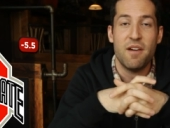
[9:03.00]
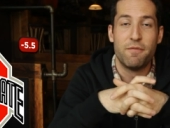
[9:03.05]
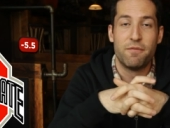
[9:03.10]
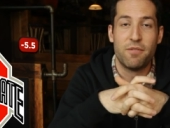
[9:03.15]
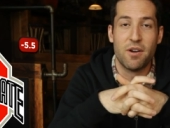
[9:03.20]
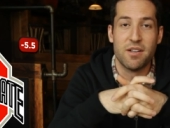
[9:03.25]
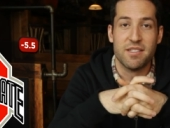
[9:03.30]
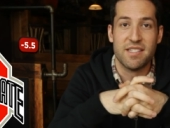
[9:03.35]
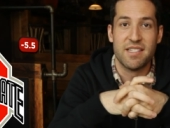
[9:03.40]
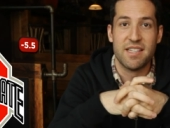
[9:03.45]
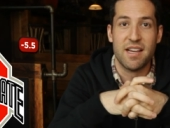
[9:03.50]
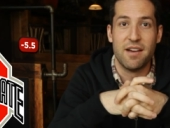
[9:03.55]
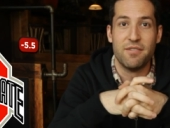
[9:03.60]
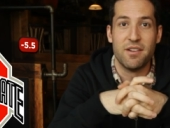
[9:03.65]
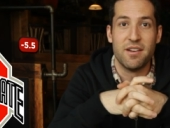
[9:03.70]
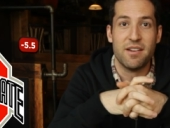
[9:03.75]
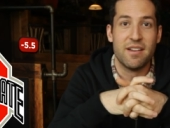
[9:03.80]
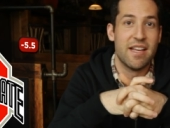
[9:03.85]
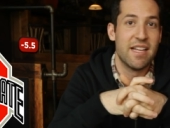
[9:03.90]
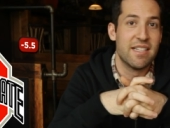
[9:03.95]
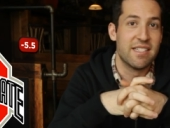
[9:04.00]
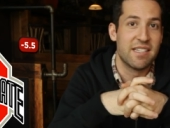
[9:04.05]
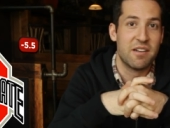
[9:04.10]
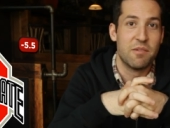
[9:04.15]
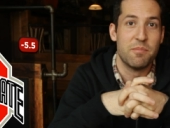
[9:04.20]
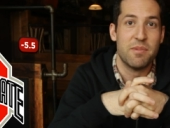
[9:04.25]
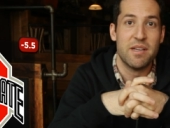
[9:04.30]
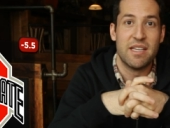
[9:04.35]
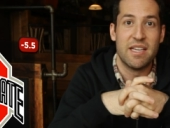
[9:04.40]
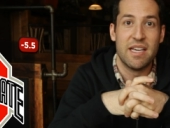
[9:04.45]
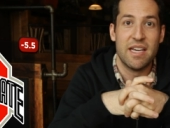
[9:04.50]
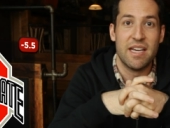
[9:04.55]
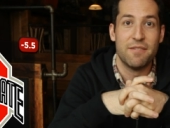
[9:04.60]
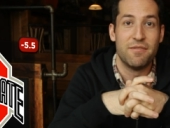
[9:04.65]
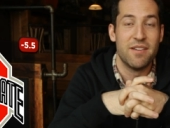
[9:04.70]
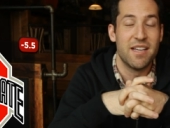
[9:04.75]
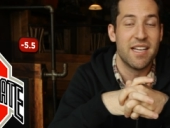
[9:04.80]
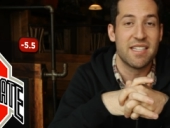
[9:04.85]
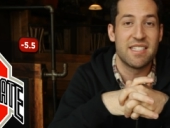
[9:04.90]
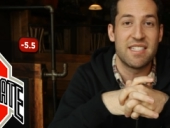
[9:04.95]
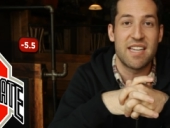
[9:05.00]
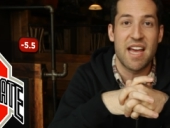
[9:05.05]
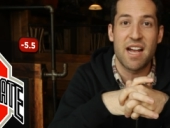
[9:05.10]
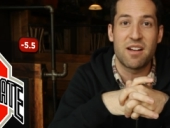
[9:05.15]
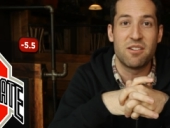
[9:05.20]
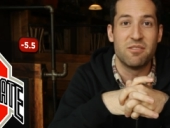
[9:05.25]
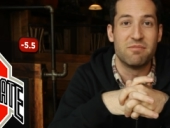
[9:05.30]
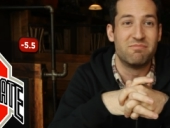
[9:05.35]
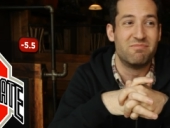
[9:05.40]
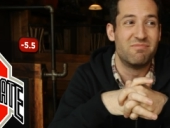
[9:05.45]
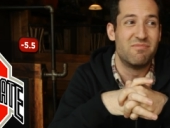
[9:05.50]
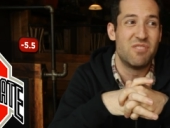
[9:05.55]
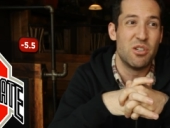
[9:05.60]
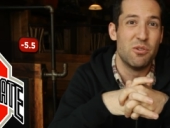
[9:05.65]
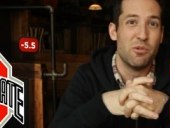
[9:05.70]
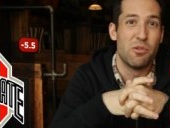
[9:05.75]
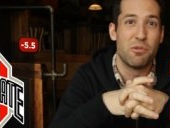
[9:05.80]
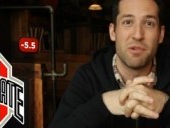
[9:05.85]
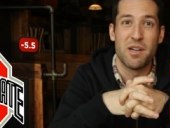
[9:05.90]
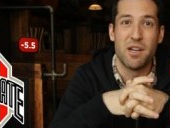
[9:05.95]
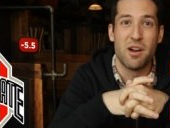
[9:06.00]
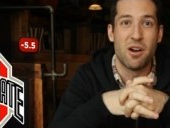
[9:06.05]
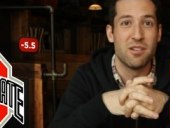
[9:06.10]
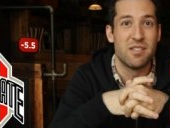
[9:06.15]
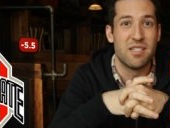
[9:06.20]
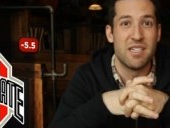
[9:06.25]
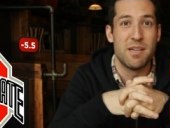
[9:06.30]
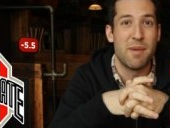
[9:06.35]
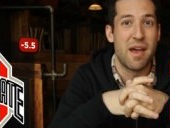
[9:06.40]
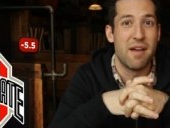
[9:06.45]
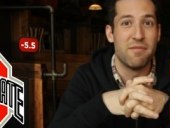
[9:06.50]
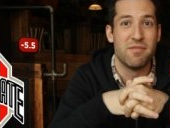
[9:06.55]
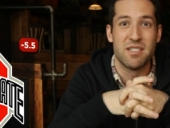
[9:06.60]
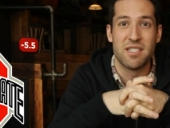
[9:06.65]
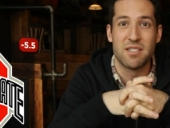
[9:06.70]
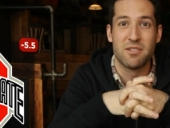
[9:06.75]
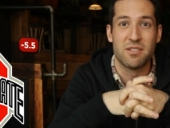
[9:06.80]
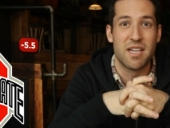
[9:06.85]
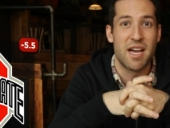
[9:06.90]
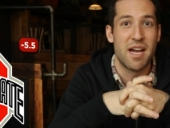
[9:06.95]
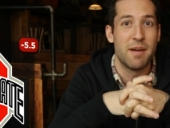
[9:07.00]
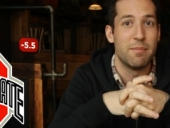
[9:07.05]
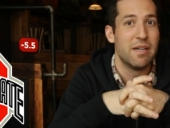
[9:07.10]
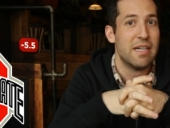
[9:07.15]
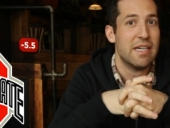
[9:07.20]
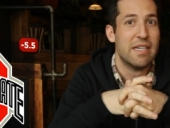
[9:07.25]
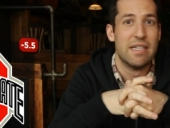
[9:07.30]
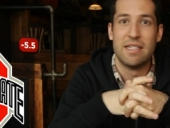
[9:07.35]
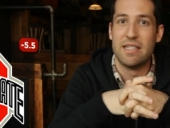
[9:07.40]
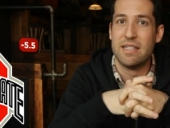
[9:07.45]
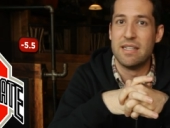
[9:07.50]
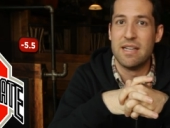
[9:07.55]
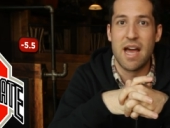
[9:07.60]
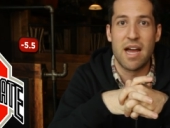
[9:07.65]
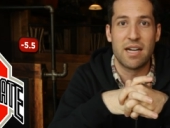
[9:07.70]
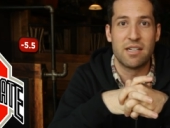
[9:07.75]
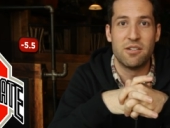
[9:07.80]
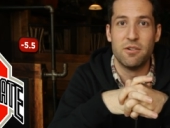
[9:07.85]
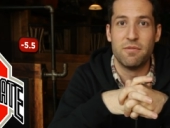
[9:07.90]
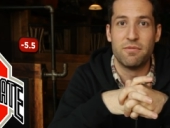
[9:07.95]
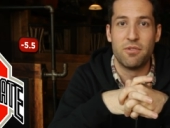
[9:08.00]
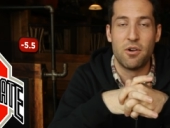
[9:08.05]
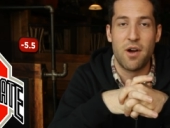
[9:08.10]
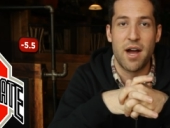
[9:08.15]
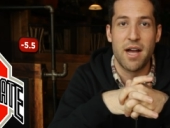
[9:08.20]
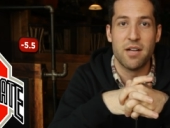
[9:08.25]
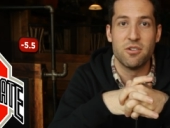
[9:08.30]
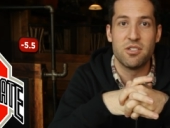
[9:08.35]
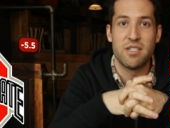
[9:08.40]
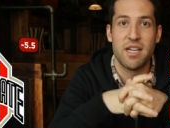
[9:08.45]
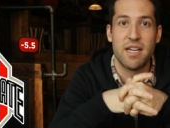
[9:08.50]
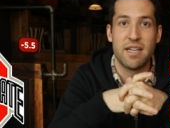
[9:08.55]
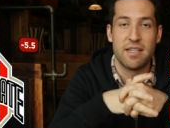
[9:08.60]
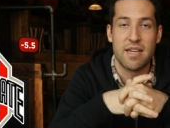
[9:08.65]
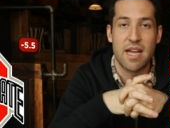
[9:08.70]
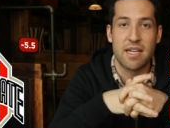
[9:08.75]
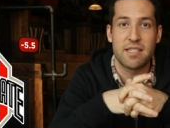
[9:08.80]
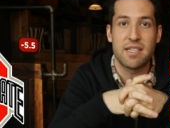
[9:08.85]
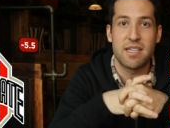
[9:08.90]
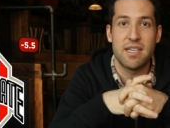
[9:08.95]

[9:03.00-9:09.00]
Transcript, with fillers: front seven? It's going to be key. If he gets tackled two, three yards deep every single time, not good for Ohio State. Next